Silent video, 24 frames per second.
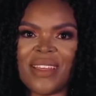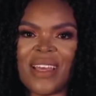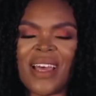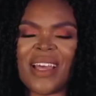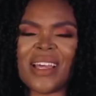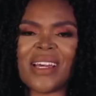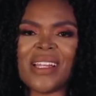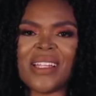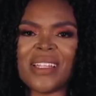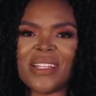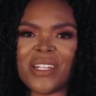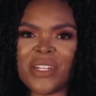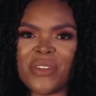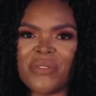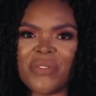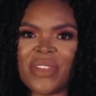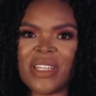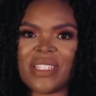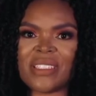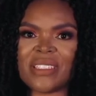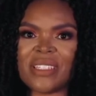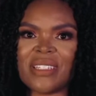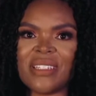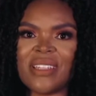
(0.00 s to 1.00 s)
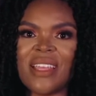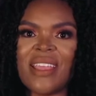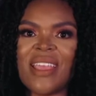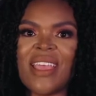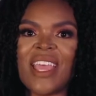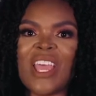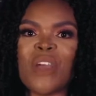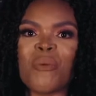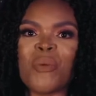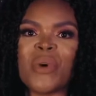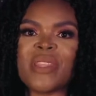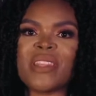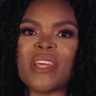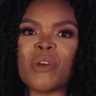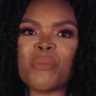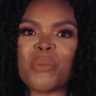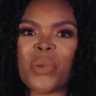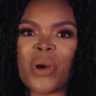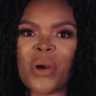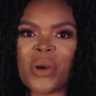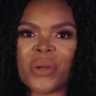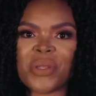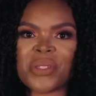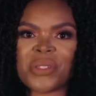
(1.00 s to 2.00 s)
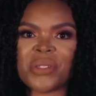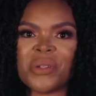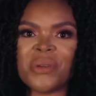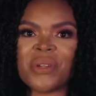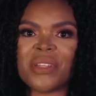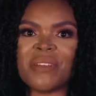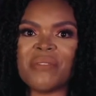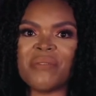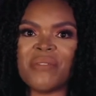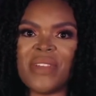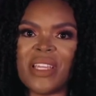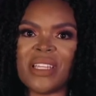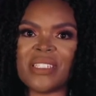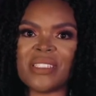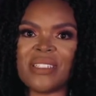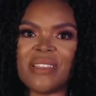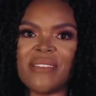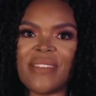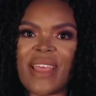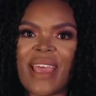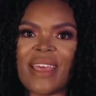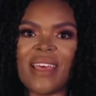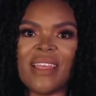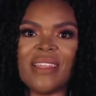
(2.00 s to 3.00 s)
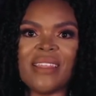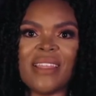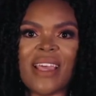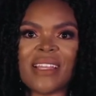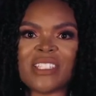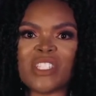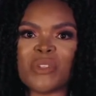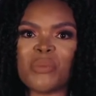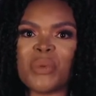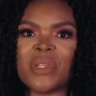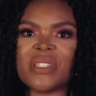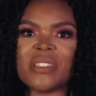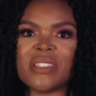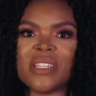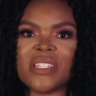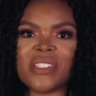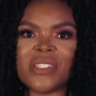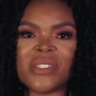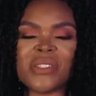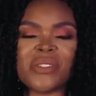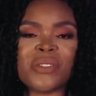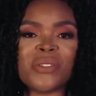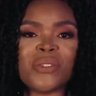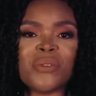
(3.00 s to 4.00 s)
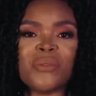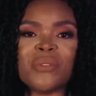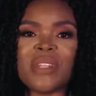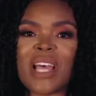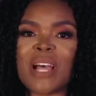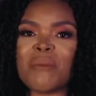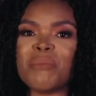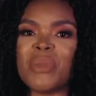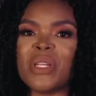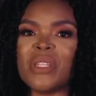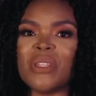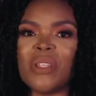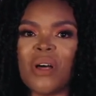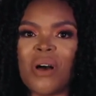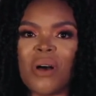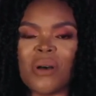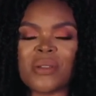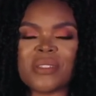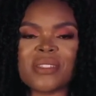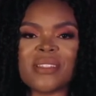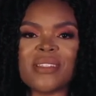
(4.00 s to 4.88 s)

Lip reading: a clear vision, and with a personal conviction that elected positions do not belong